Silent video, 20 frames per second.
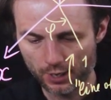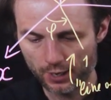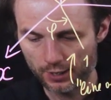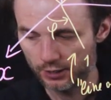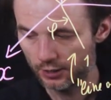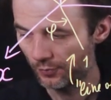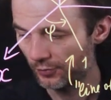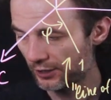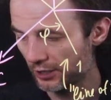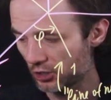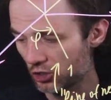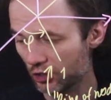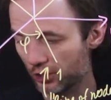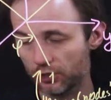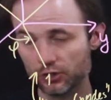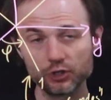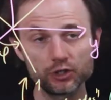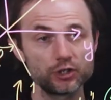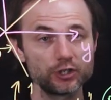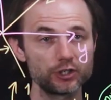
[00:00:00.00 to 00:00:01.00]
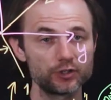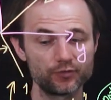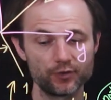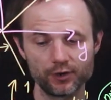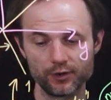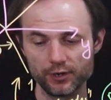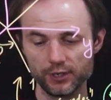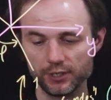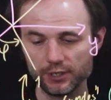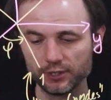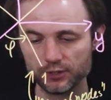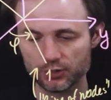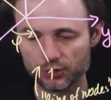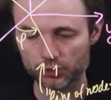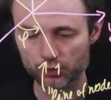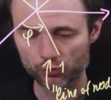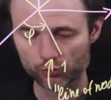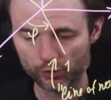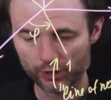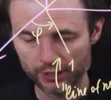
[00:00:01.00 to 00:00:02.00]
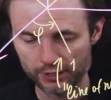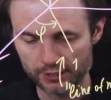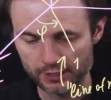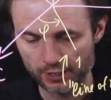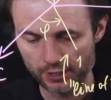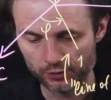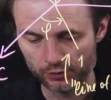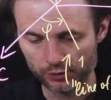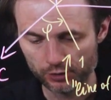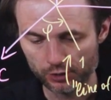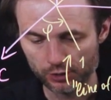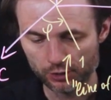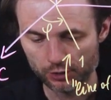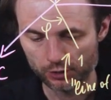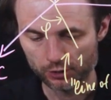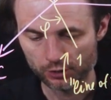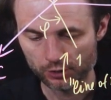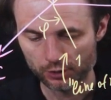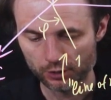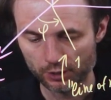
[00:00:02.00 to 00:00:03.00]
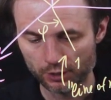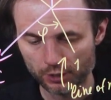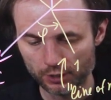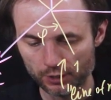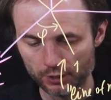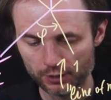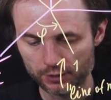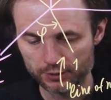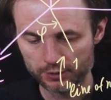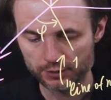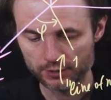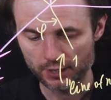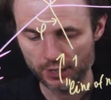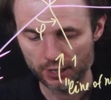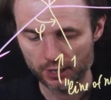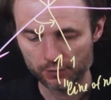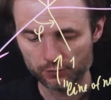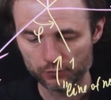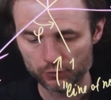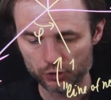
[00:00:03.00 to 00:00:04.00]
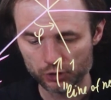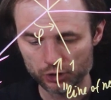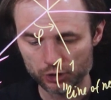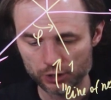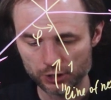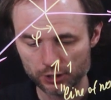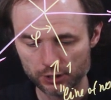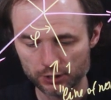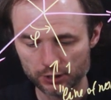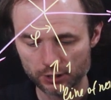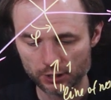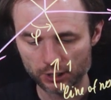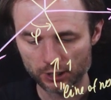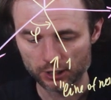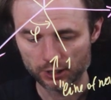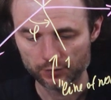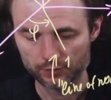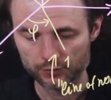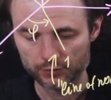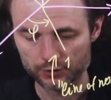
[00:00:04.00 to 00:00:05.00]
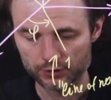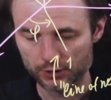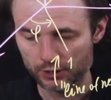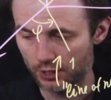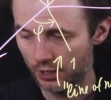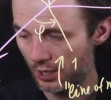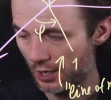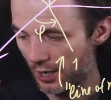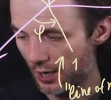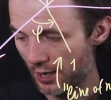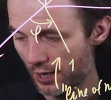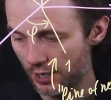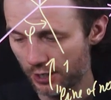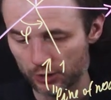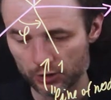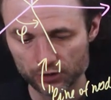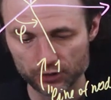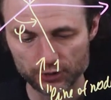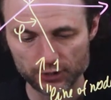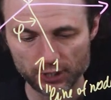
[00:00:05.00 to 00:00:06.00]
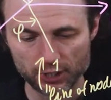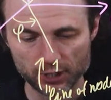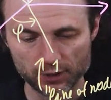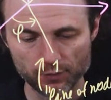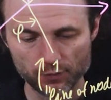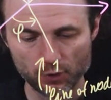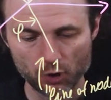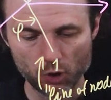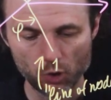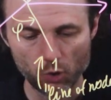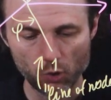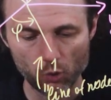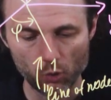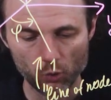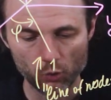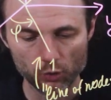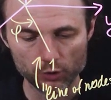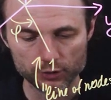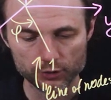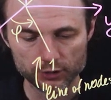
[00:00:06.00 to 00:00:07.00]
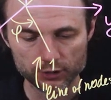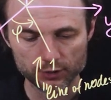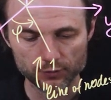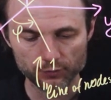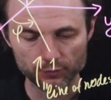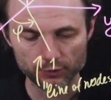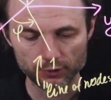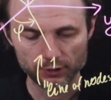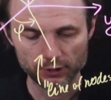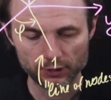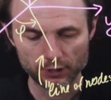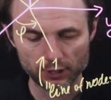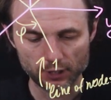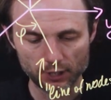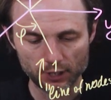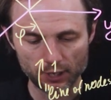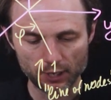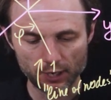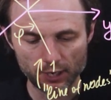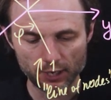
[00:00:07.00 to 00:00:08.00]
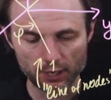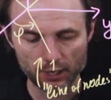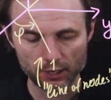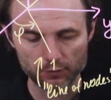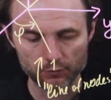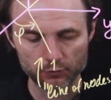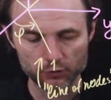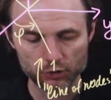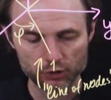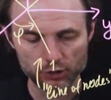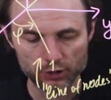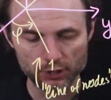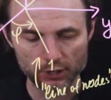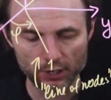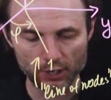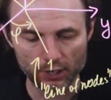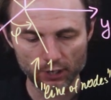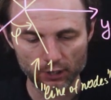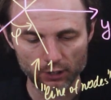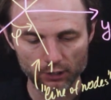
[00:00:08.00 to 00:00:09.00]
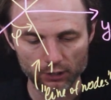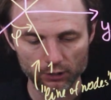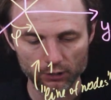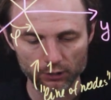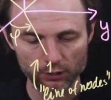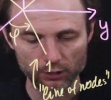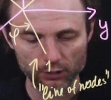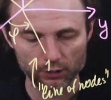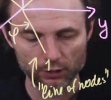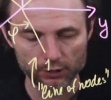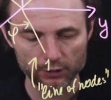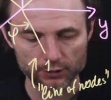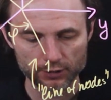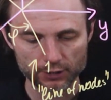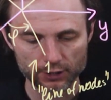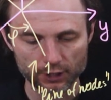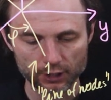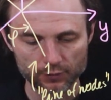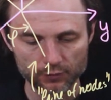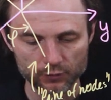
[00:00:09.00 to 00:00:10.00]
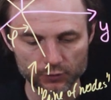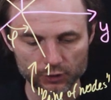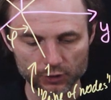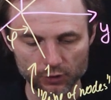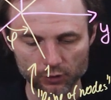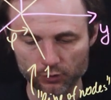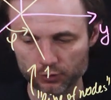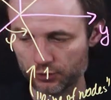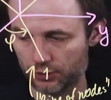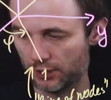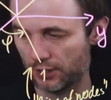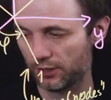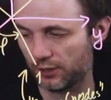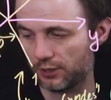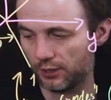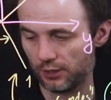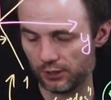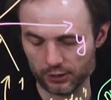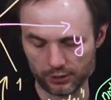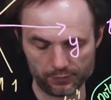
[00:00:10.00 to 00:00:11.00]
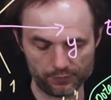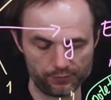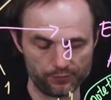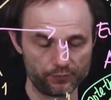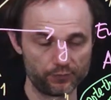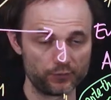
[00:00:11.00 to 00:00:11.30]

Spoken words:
And the potential energy is very easy to write down here. It's mg times hcm, or simply mgl times cosine theta.